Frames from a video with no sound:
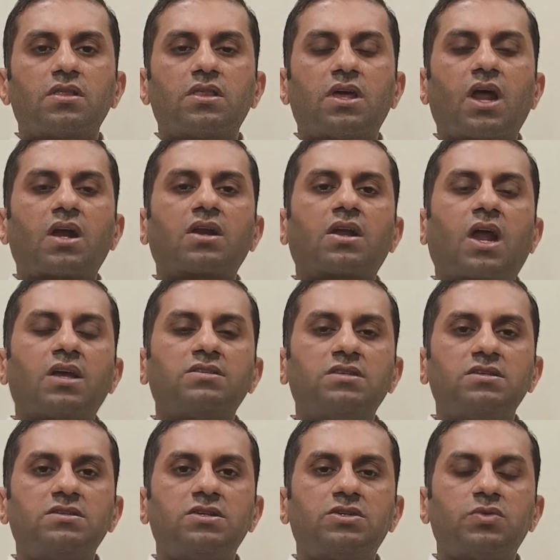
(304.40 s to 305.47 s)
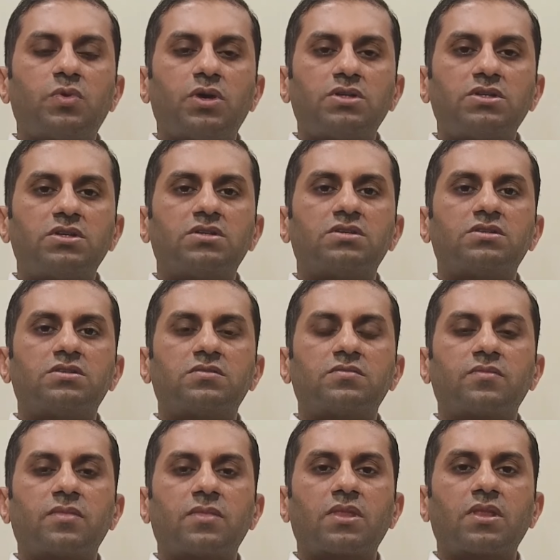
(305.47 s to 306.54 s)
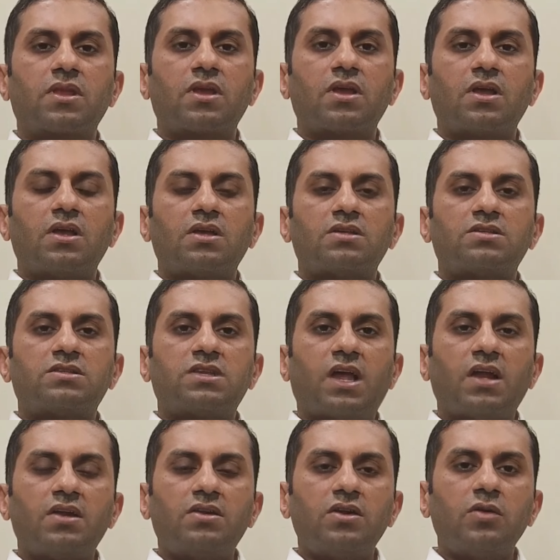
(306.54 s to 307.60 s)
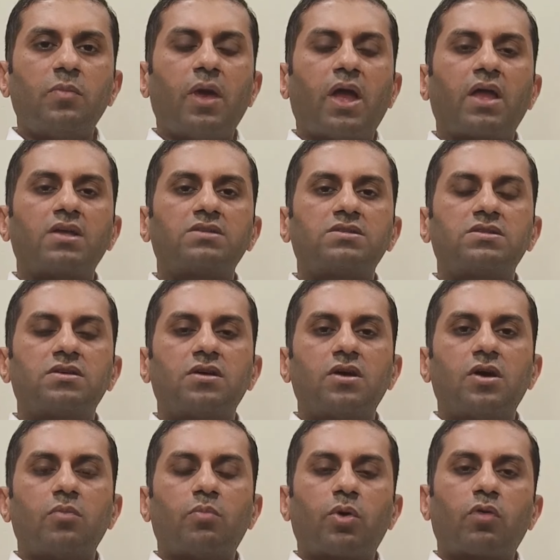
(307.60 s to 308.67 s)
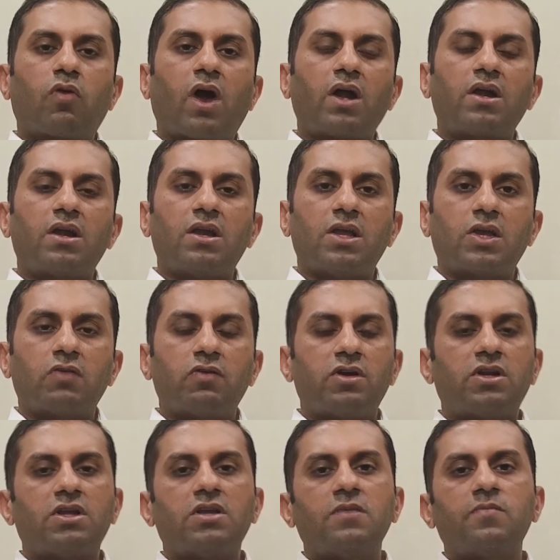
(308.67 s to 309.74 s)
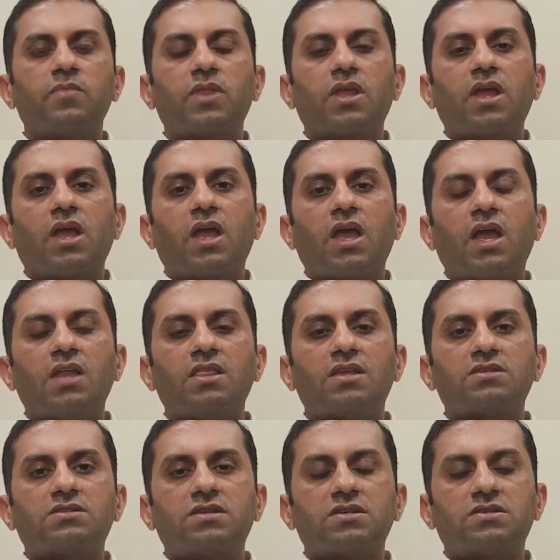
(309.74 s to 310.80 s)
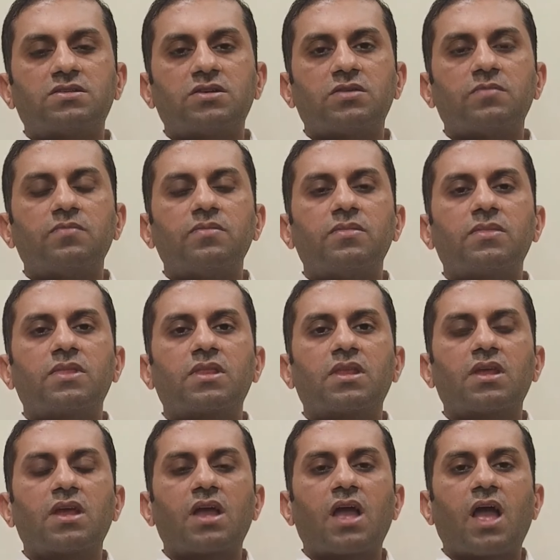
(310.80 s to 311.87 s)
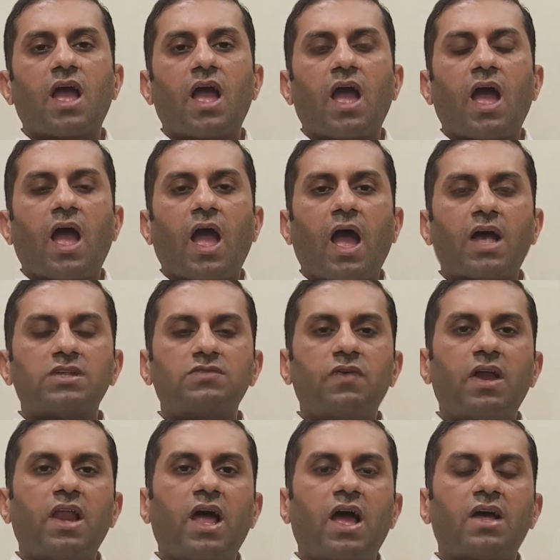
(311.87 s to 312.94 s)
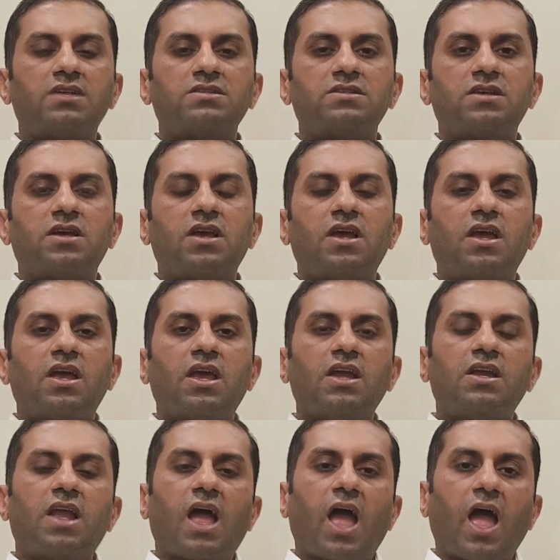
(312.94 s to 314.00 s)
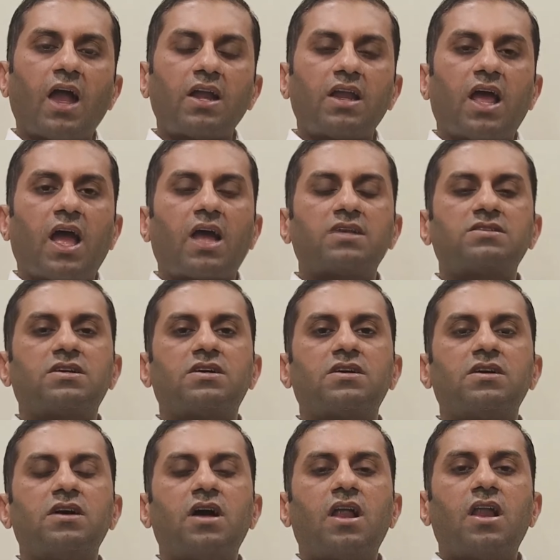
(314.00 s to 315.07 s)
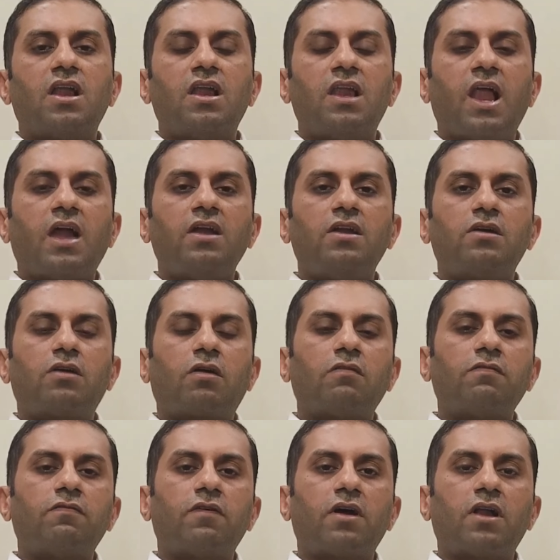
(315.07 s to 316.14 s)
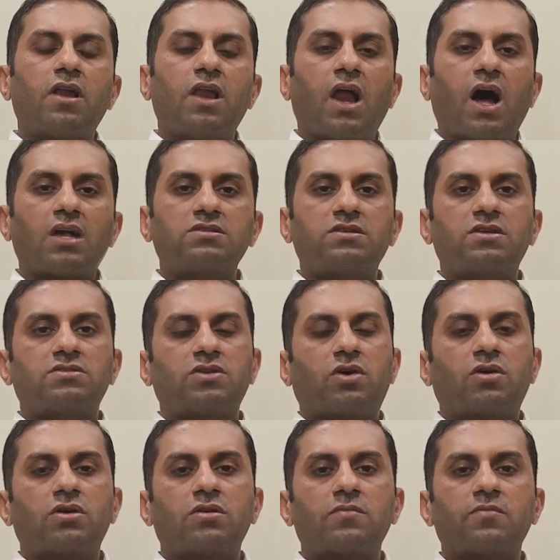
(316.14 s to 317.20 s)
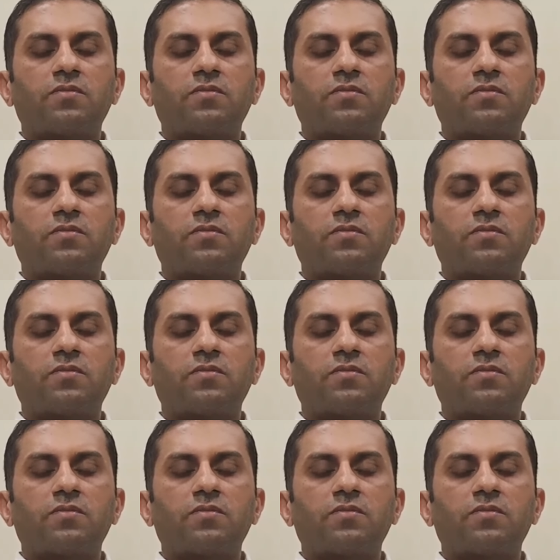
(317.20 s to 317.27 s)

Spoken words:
there are crisis situations, central banks provide liquidity in the system as well as it act as a lender of last resort.